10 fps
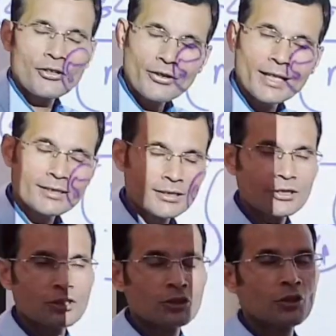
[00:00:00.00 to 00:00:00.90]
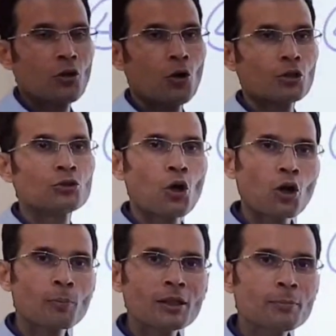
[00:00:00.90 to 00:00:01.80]
rest or
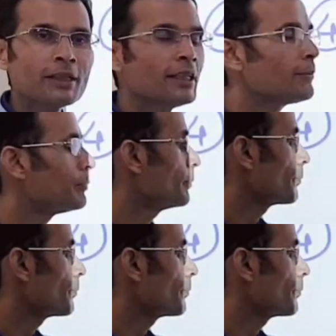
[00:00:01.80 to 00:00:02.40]
normal breathing,